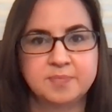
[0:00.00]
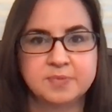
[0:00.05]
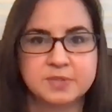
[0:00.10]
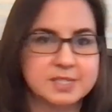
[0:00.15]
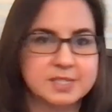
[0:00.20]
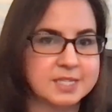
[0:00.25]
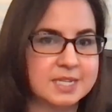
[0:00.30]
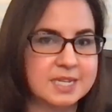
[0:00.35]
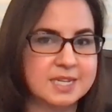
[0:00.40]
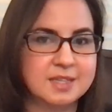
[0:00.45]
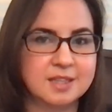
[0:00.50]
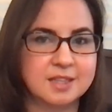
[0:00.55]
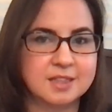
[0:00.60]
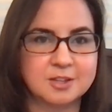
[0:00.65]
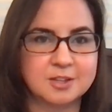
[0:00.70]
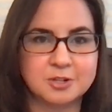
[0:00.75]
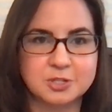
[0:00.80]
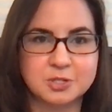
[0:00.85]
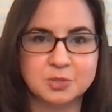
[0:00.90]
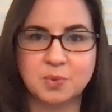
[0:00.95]
see that
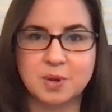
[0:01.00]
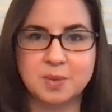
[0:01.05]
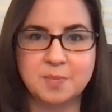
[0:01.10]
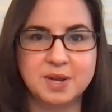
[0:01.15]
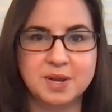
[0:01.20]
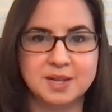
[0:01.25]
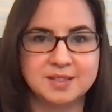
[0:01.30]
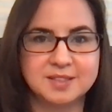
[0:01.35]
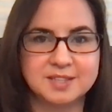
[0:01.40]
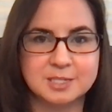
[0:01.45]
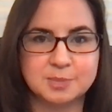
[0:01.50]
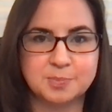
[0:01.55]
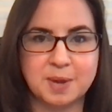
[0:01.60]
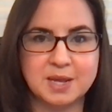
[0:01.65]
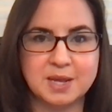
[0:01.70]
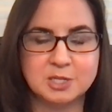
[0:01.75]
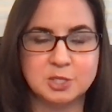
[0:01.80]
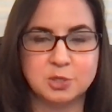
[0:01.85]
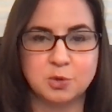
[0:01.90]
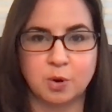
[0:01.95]
there's women in the
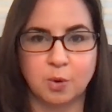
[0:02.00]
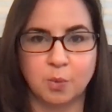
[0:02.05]
space who